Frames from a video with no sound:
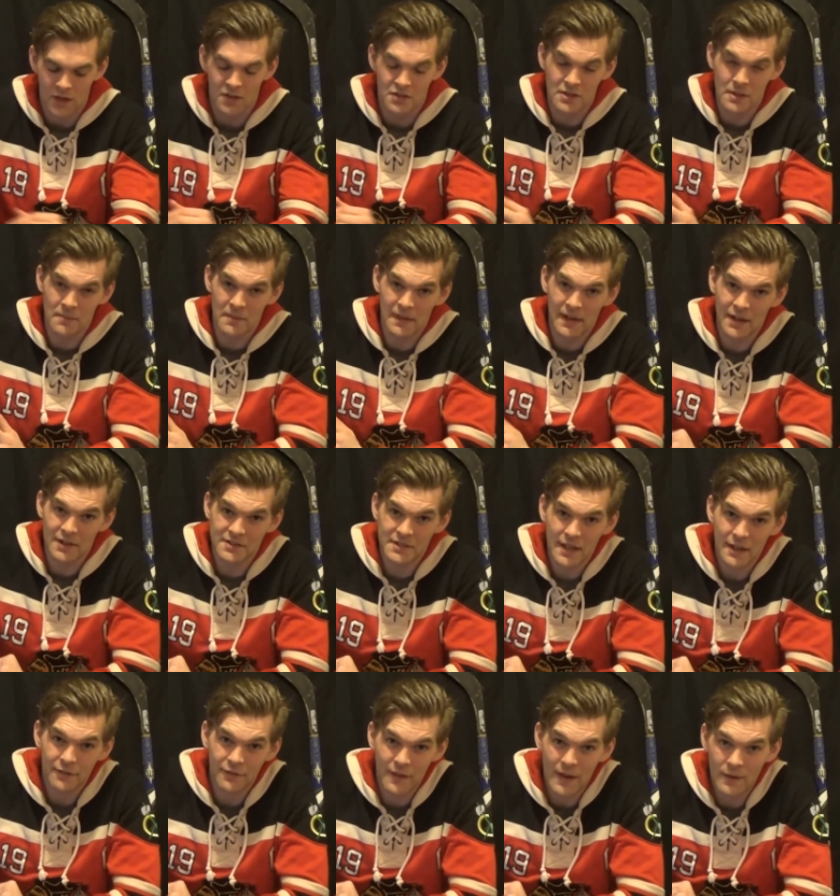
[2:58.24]
Something else
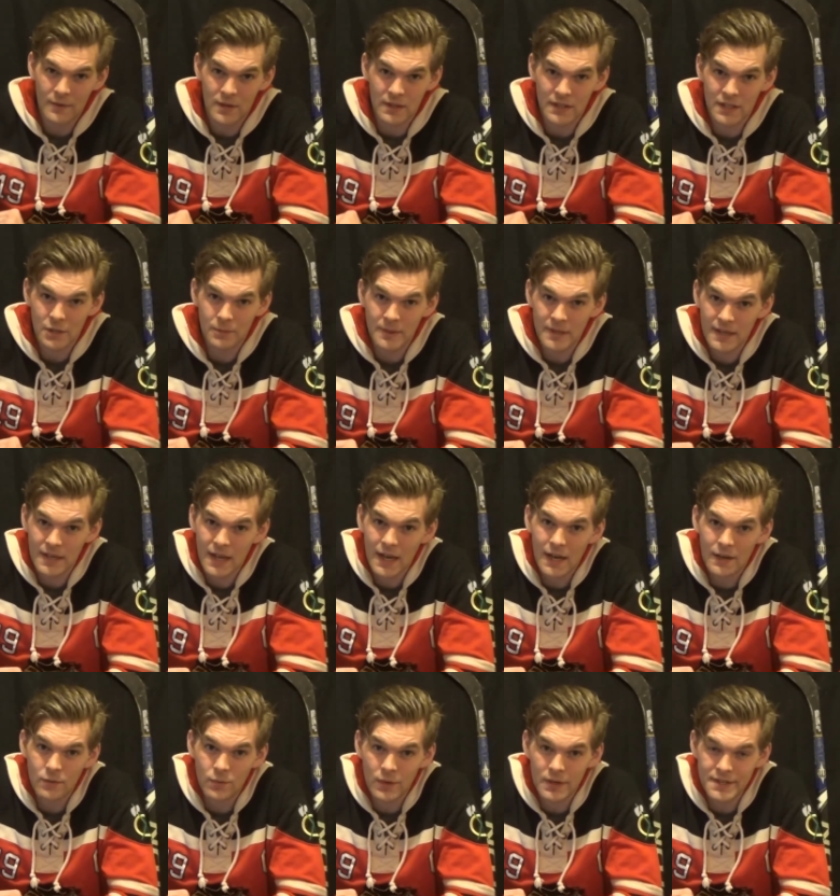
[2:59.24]
I found a little bit
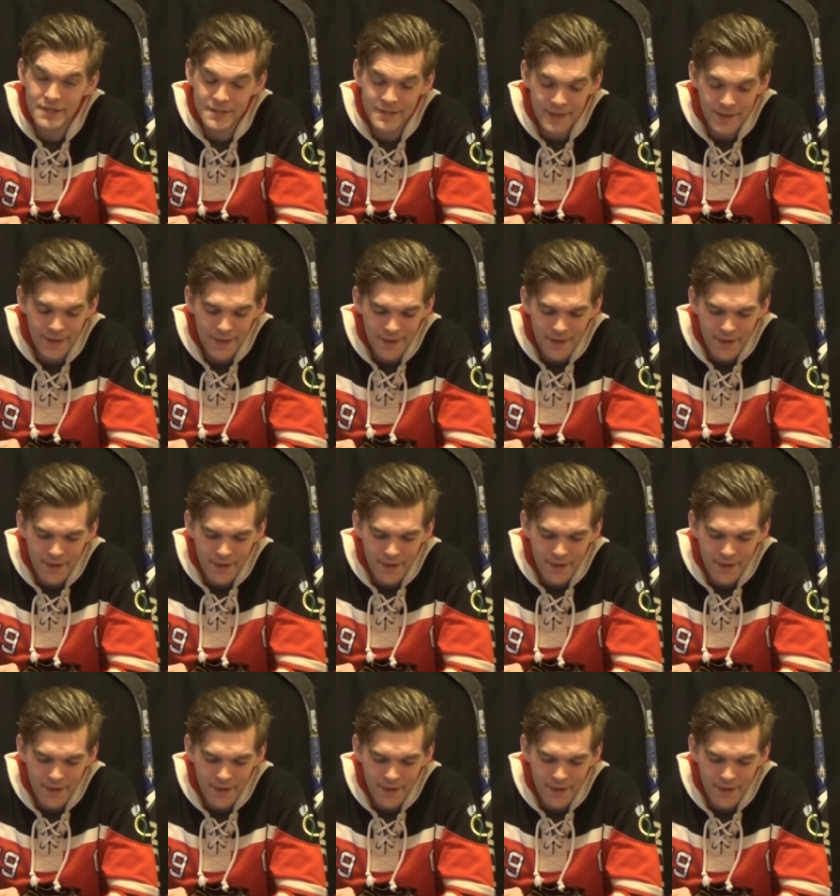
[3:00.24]
odd was